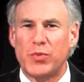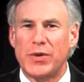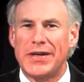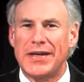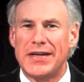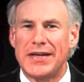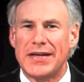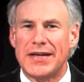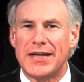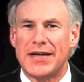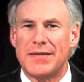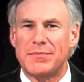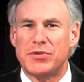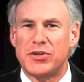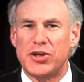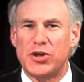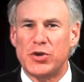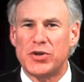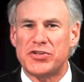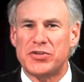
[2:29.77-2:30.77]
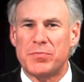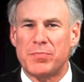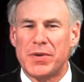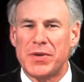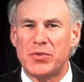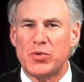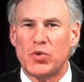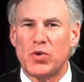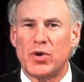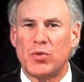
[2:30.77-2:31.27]
We need to get up to the U.S.
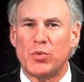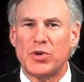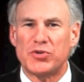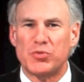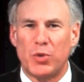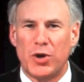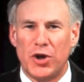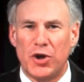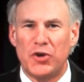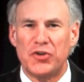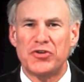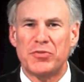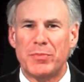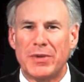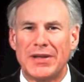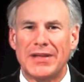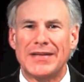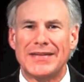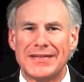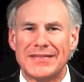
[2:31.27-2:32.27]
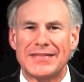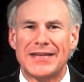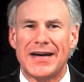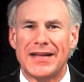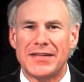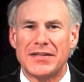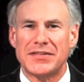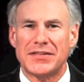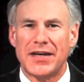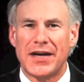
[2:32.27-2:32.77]
Supreme Court, which will ultimately
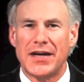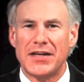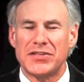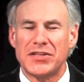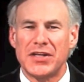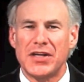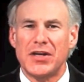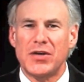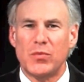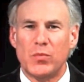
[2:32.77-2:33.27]
decide this case.